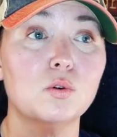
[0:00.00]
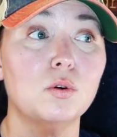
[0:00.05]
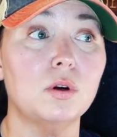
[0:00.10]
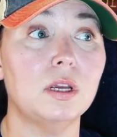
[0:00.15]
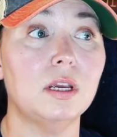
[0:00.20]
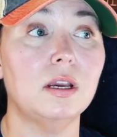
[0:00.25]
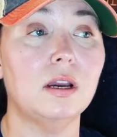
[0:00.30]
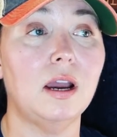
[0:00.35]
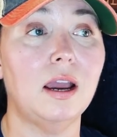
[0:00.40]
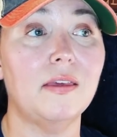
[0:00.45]
or
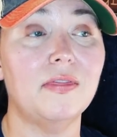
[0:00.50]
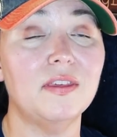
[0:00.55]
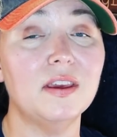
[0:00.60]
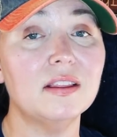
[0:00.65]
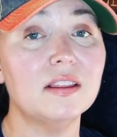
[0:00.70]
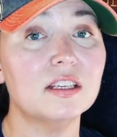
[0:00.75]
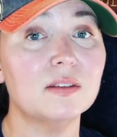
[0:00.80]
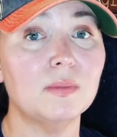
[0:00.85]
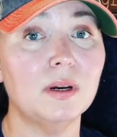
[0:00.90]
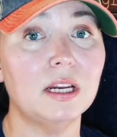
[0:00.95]
I
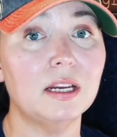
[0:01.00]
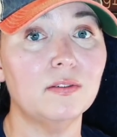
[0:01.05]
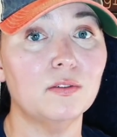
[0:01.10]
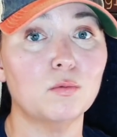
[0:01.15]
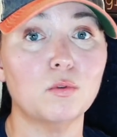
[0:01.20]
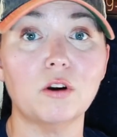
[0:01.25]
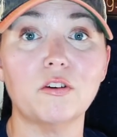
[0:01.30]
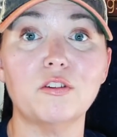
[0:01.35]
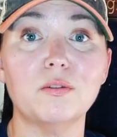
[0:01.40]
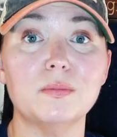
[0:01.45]
think this might
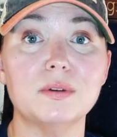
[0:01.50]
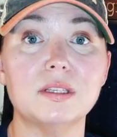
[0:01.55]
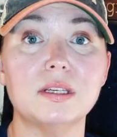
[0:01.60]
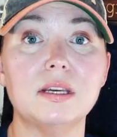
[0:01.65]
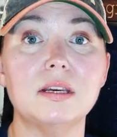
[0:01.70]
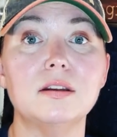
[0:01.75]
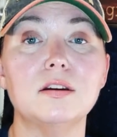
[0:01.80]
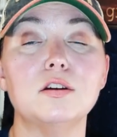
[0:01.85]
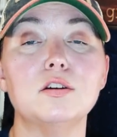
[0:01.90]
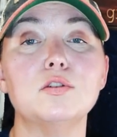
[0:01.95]
even work for
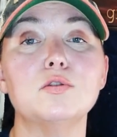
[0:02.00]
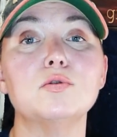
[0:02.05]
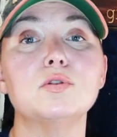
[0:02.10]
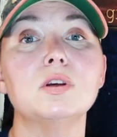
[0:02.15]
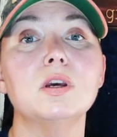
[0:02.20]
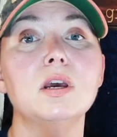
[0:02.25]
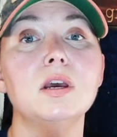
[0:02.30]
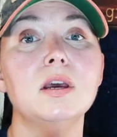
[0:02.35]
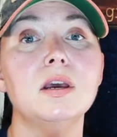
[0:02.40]
mosquitoes,